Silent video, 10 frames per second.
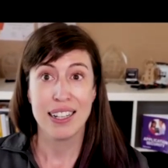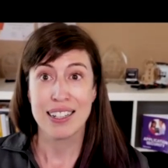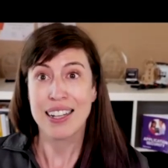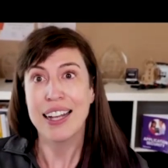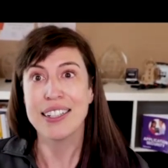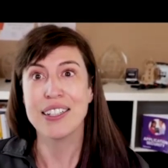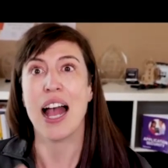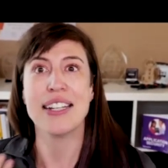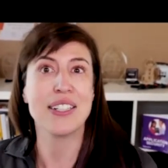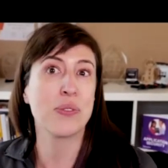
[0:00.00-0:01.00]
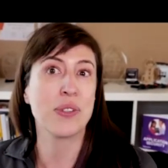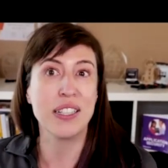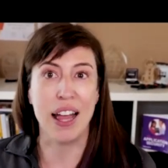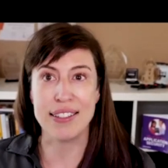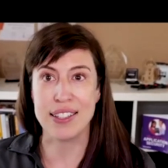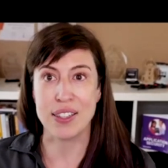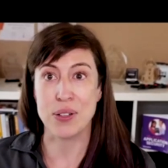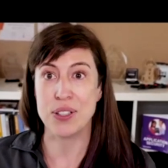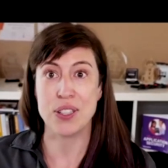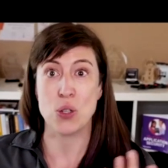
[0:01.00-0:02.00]
kind of, I didn't realize that there
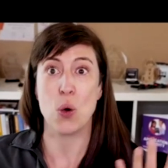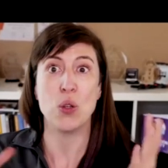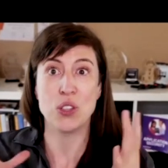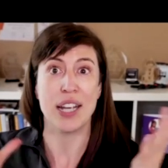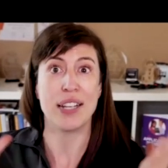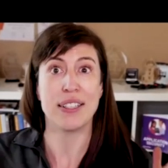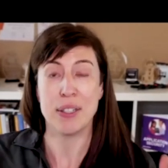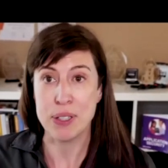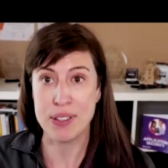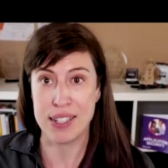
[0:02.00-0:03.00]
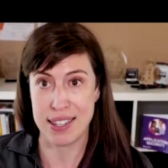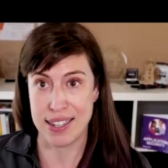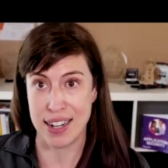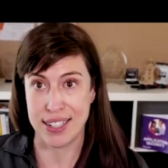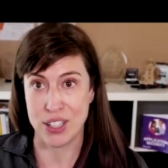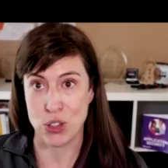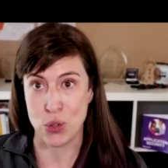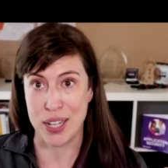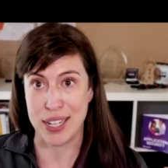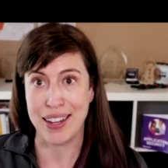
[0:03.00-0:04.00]
was this whole giant community that I could
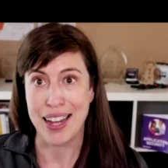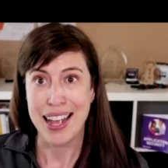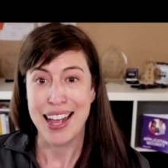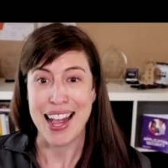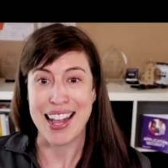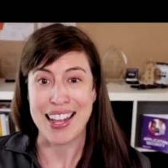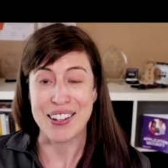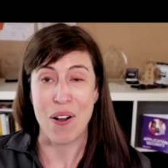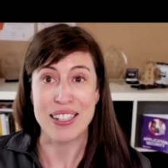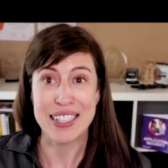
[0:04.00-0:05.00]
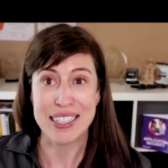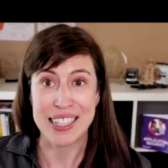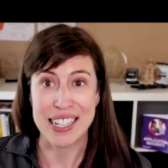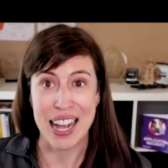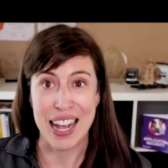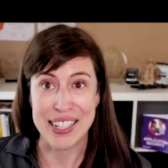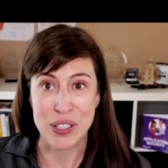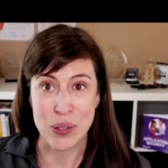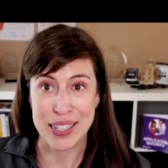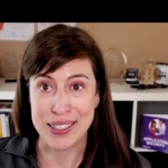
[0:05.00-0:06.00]
join. And honestly, I
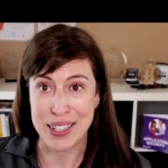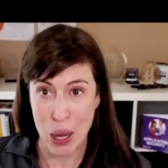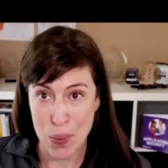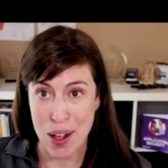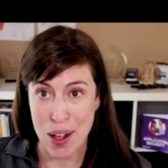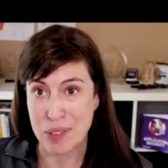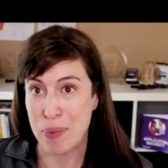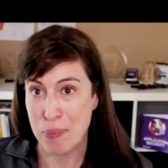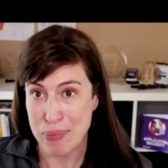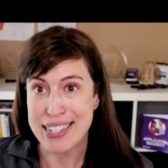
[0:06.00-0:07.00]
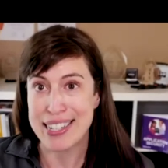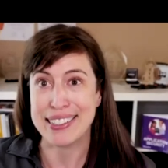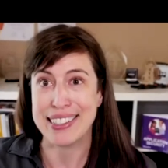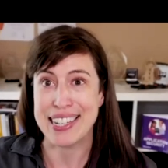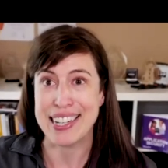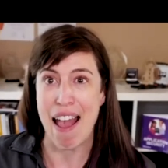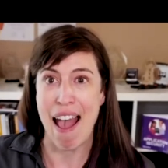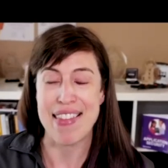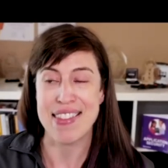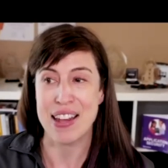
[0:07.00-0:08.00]
joined OWASP immediately
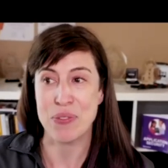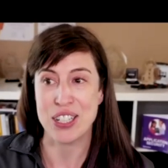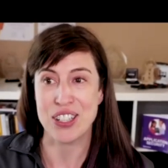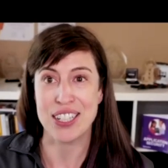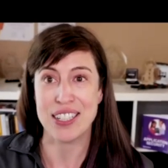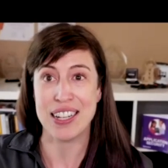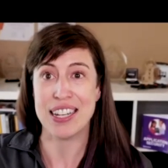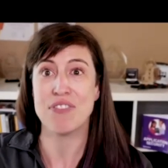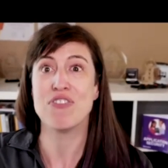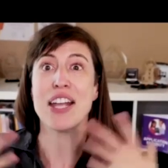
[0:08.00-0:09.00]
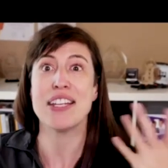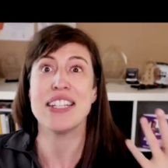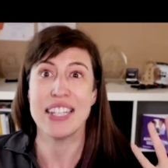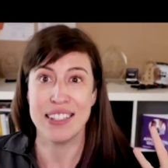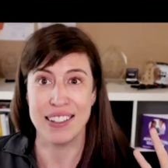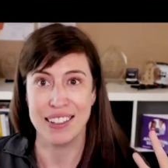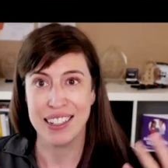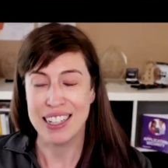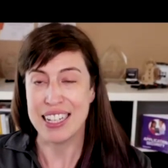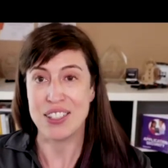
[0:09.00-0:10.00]
and then was just invited
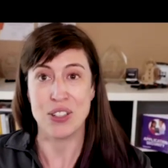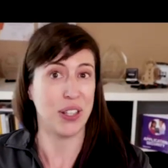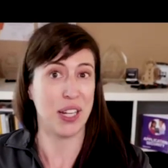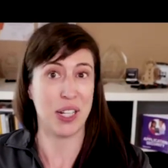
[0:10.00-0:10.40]
into mm. like